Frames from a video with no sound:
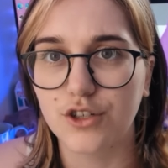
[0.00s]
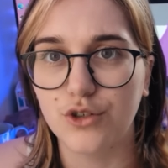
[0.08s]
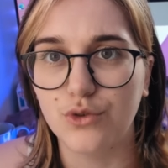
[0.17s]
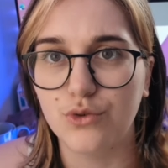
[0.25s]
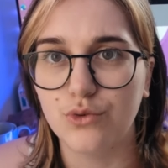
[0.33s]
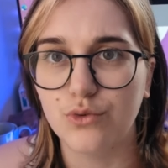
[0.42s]

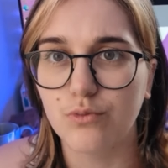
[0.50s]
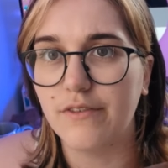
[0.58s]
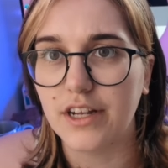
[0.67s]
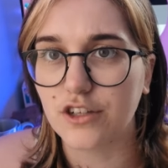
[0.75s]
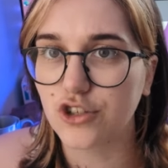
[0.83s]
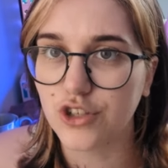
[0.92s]
to
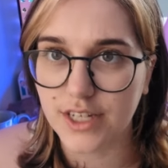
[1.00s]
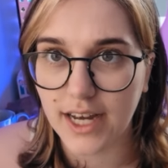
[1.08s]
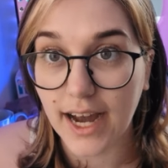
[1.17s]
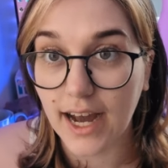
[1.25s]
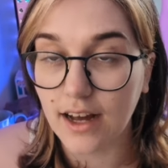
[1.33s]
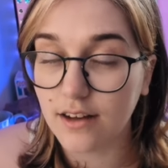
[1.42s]
eventually
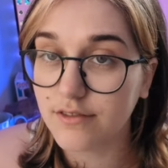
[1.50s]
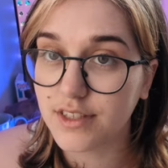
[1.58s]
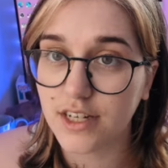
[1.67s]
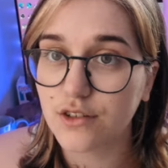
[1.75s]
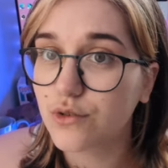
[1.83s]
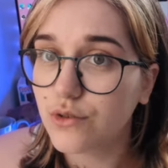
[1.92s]
have
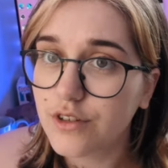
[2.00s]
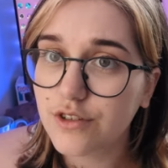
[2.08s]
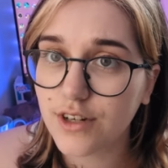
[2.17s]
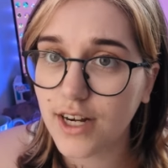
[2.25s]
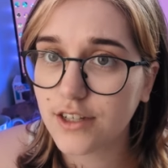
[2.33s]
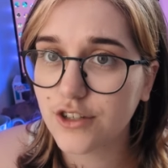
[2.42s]
sexual
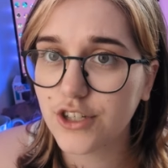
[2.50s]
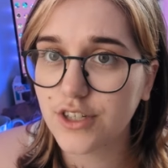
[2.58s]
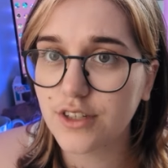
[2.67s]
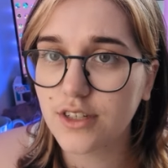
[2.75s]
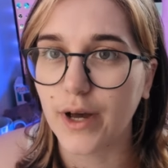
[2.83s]
attraction.